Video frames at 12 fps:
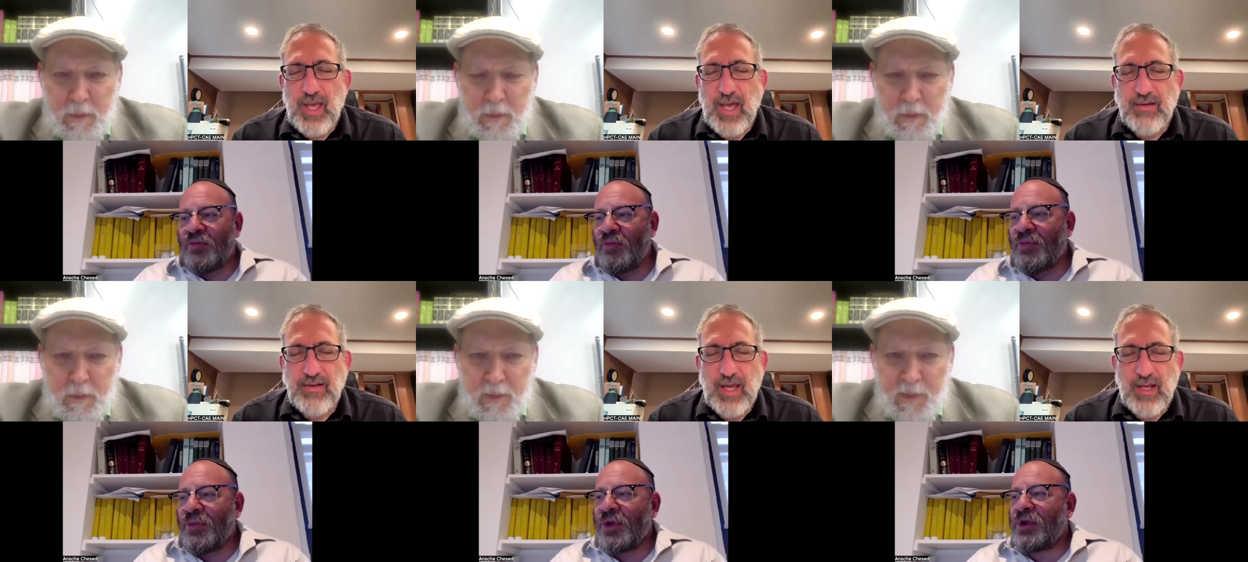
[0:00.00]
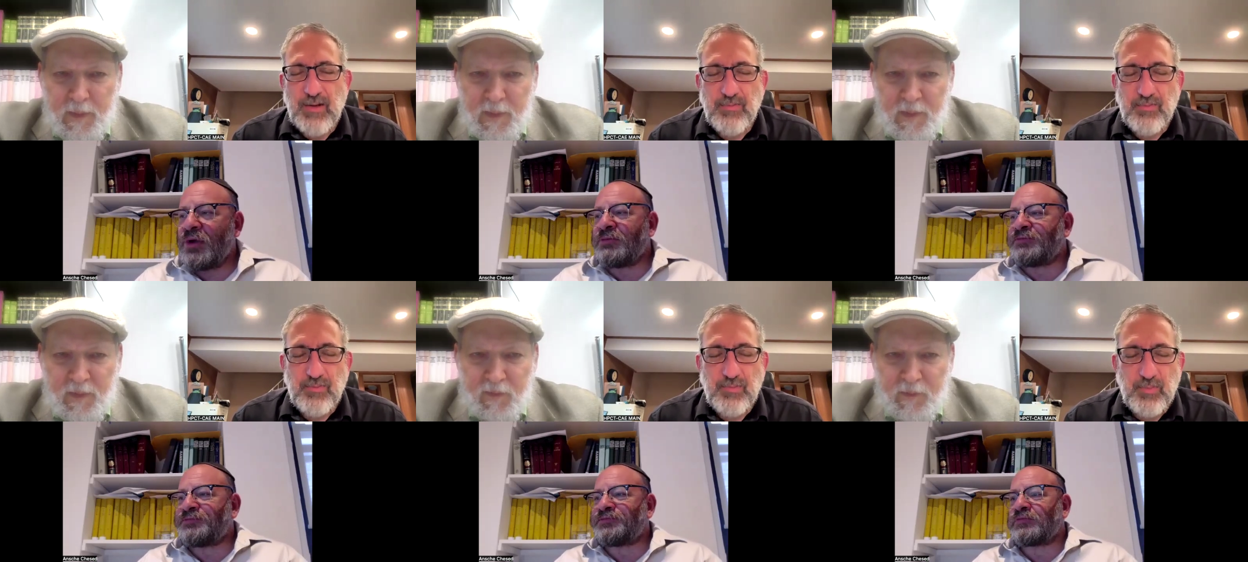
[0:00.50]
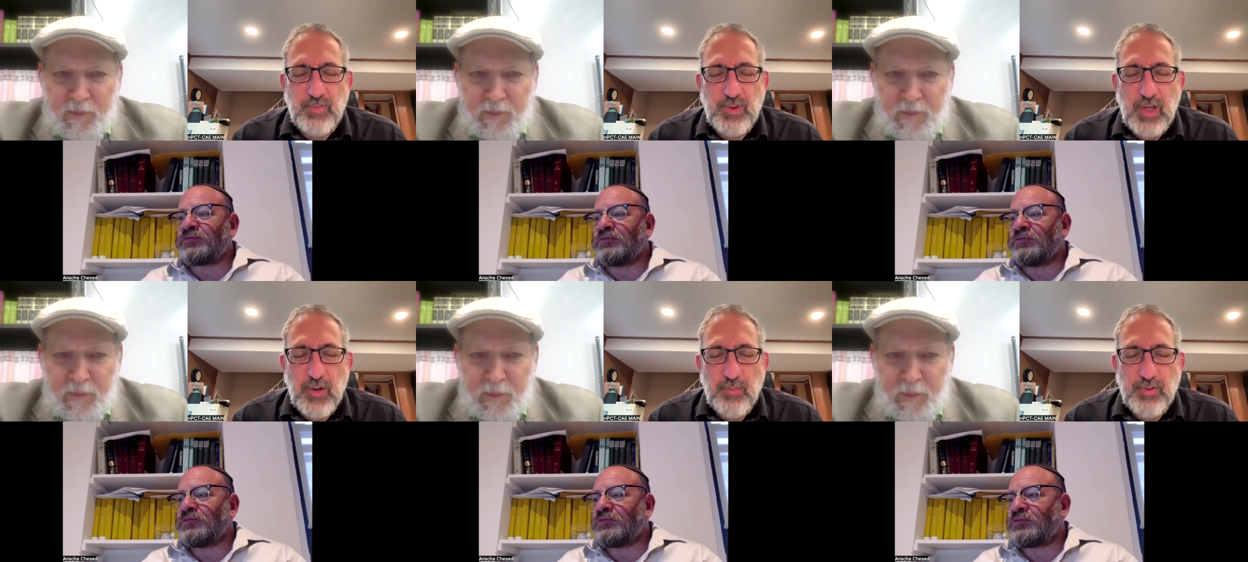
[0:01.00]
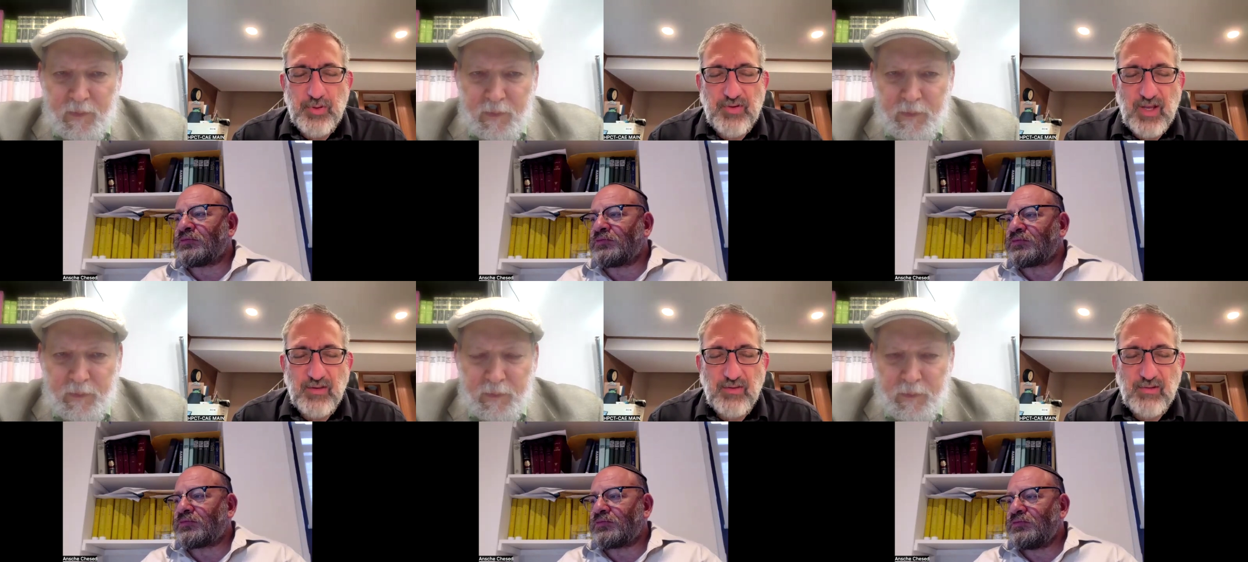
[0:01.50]
Speaker 1: and and you know
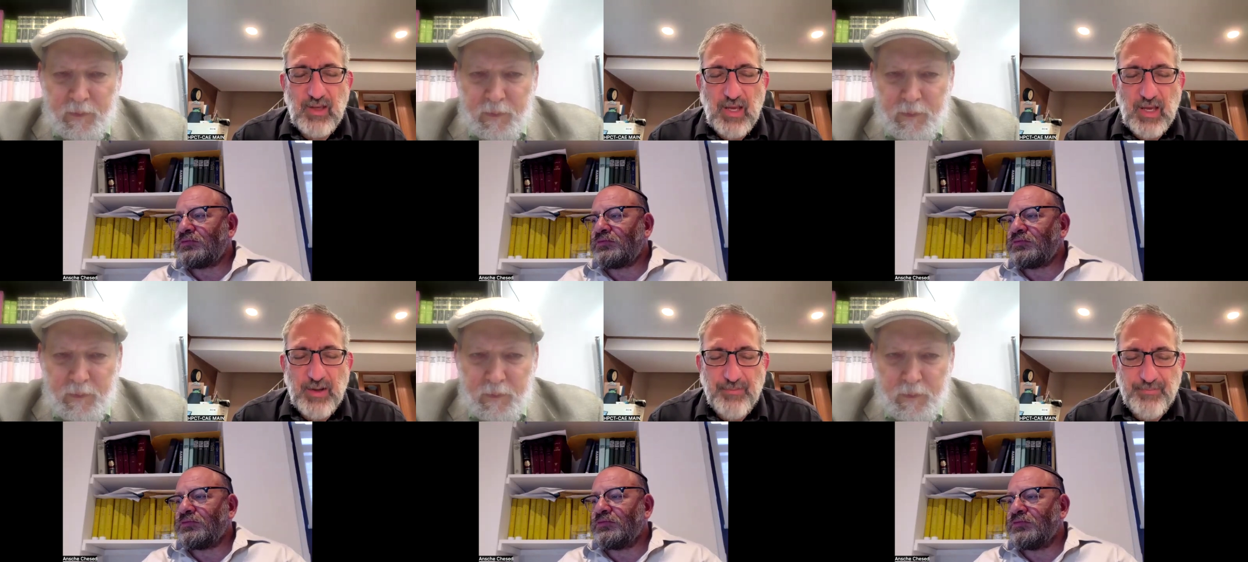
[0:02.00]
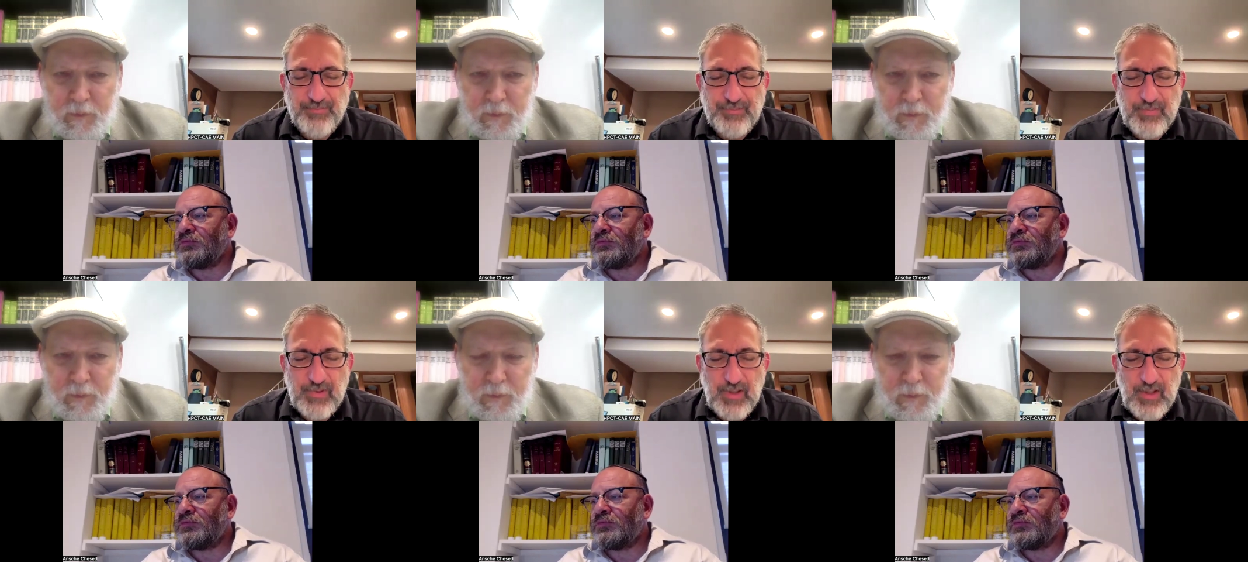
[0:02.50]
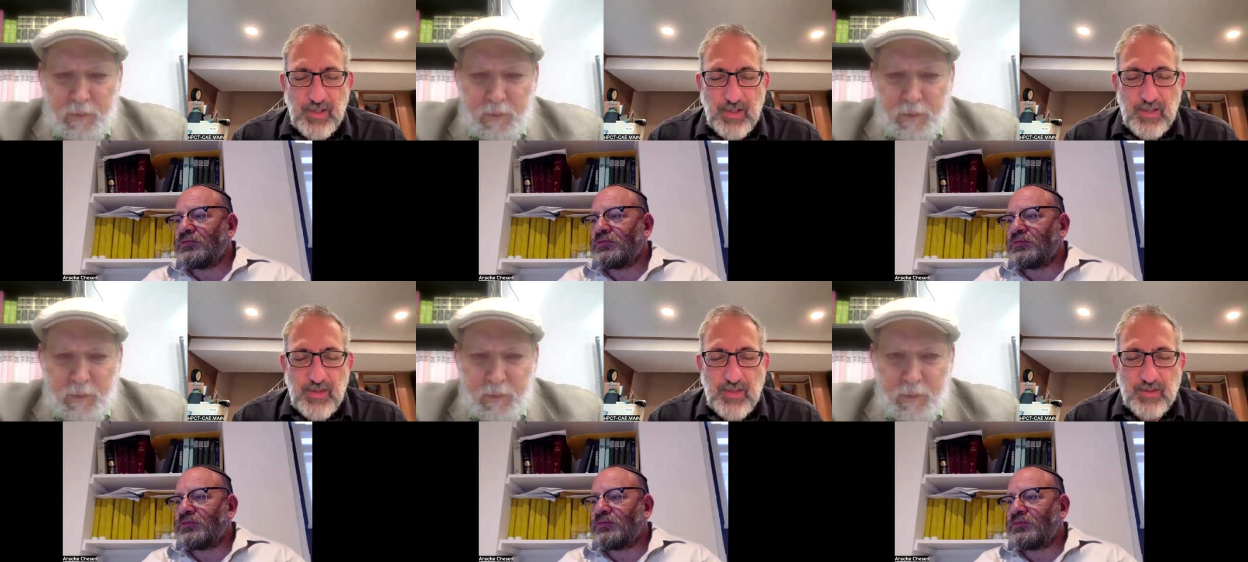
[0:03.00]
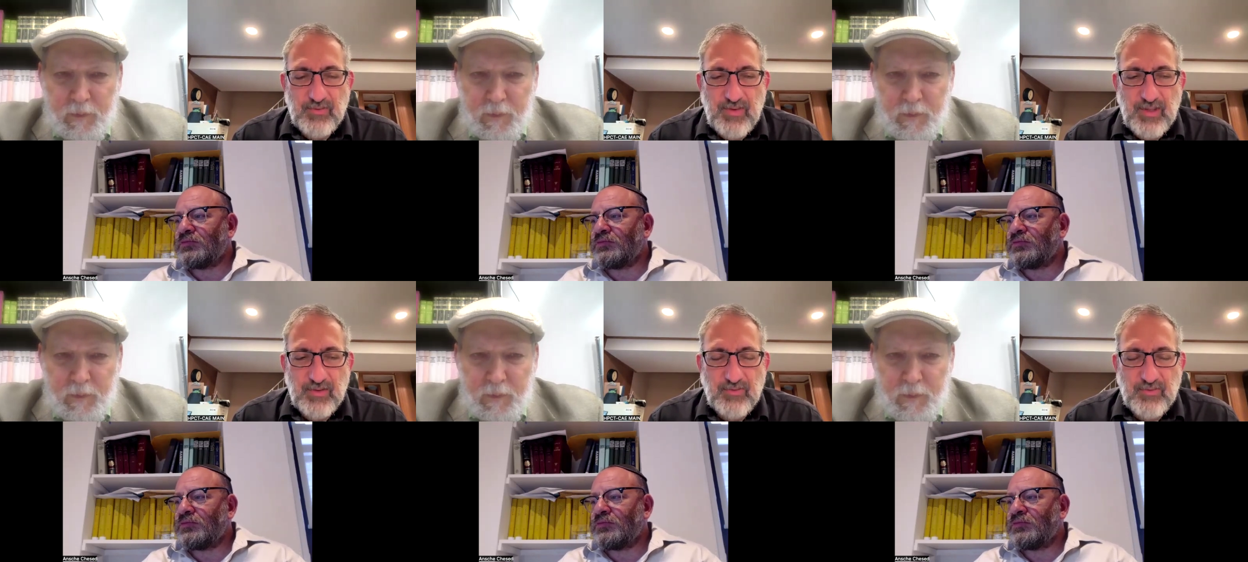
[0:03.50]
present um, this
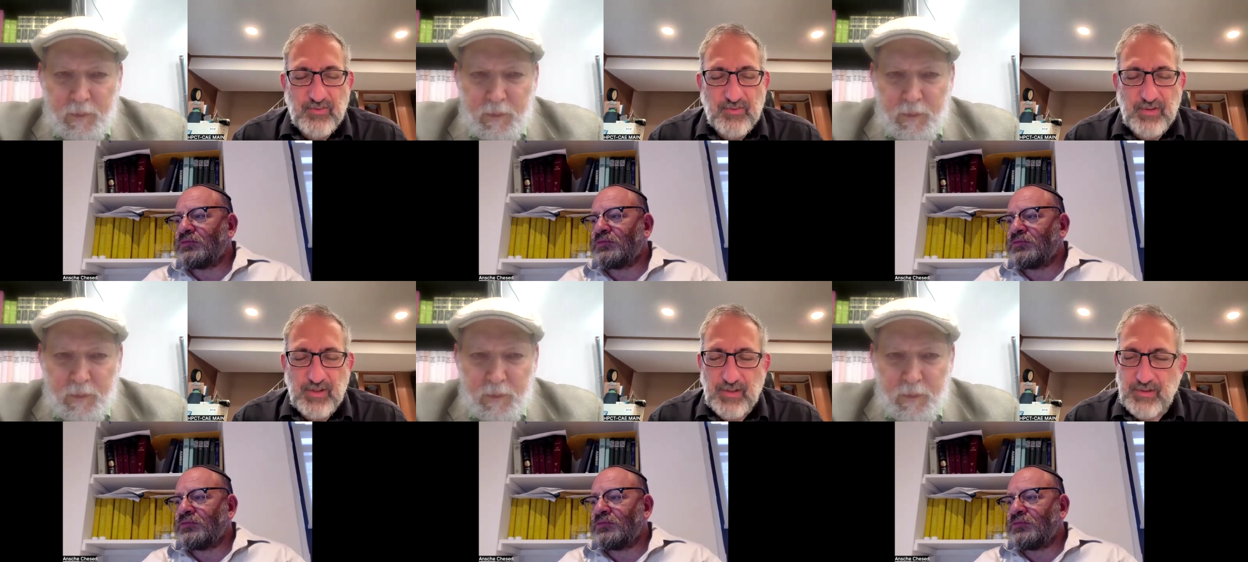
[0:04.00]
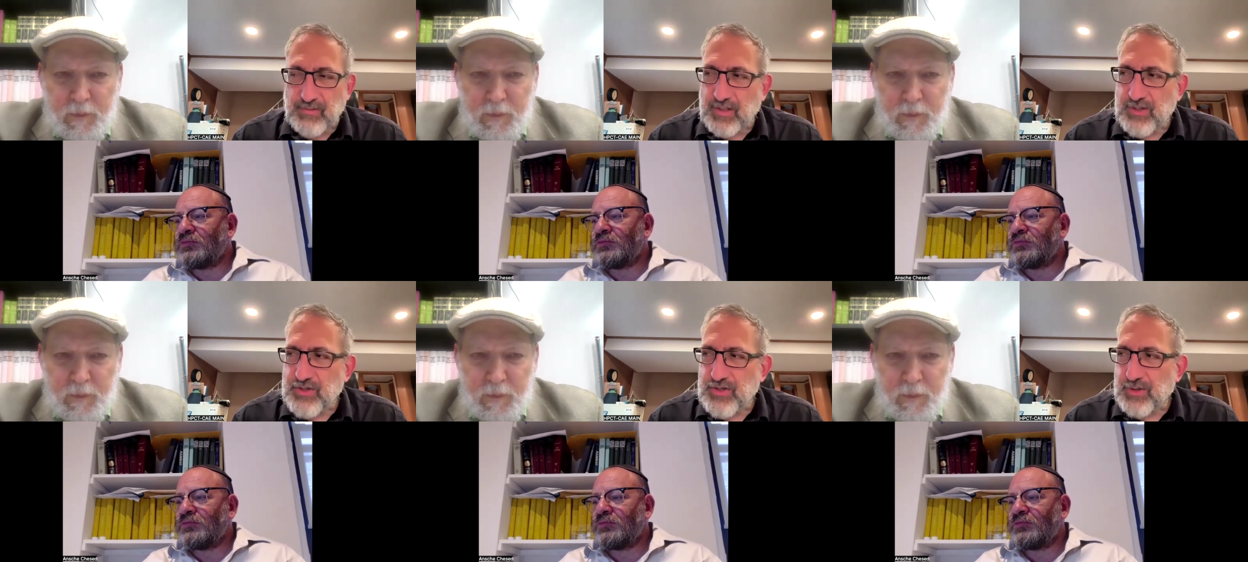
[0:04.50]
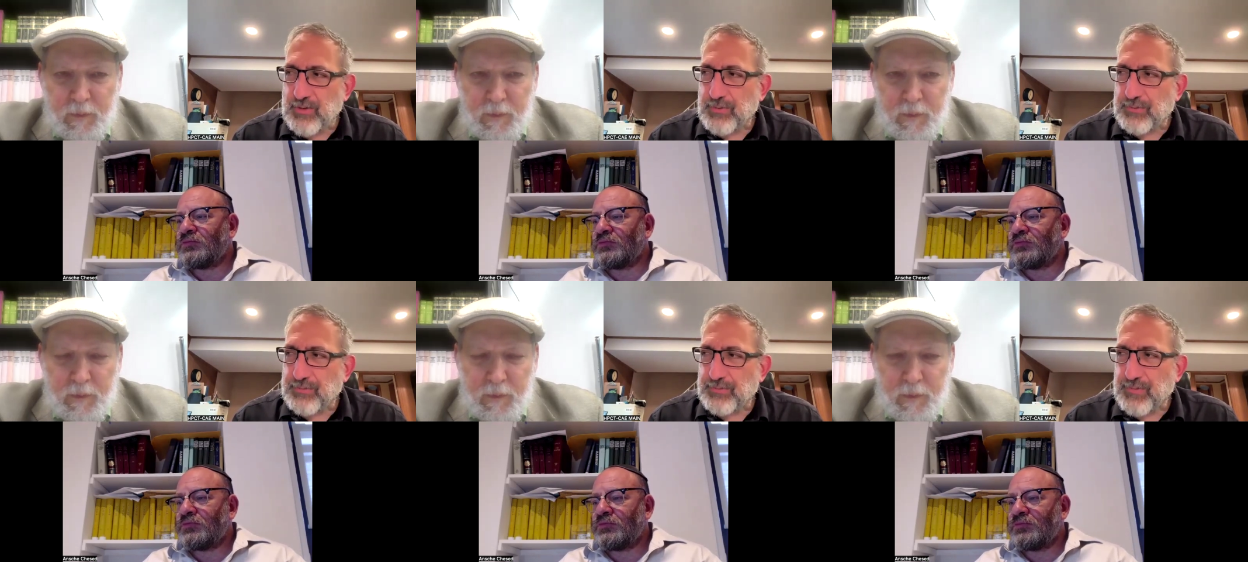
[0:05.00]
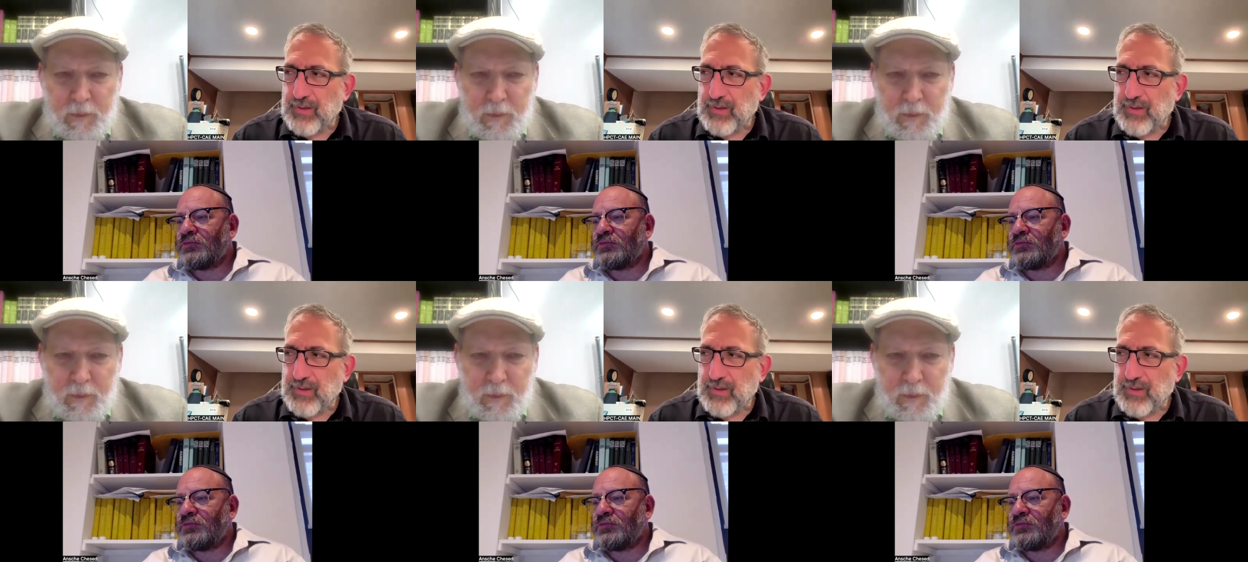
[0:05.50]
this issue